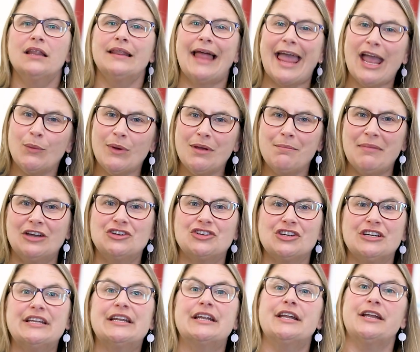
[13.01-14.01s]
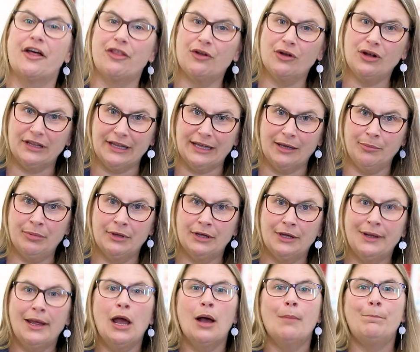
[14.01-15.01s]
Like we mentioned in another clip,
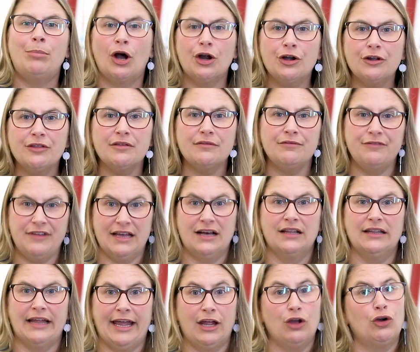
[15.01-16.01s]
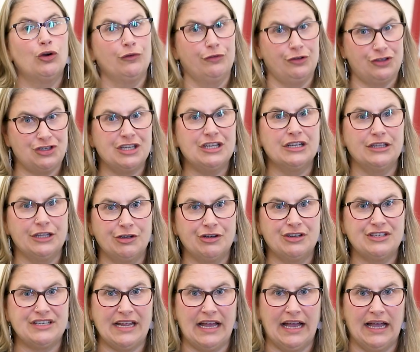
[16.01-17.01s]
part of the VLA, or Virginia
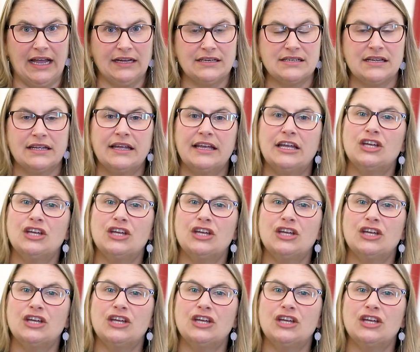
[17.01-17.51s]
Literacy Act,